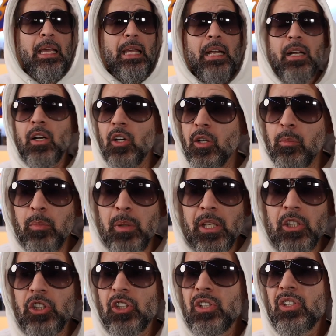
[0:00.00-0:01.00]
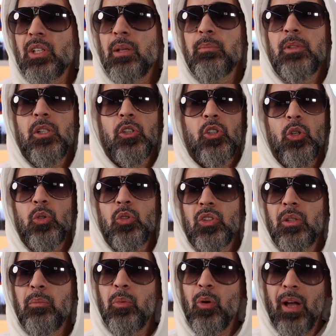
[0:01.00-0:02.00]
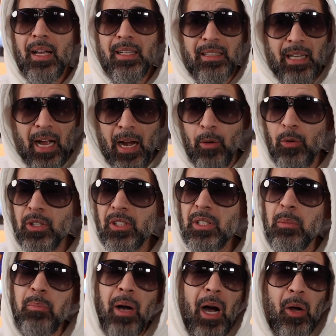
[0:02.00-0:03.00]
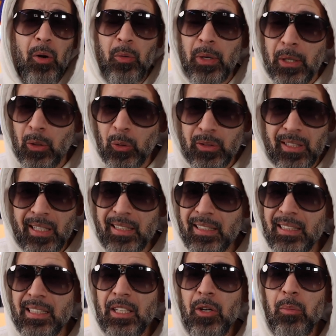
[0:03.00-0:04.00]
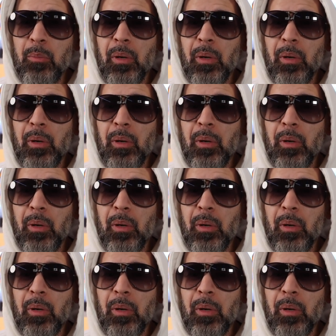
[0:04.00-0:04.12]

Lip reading: It could be just something so simple as the irisy powdery note that's in here,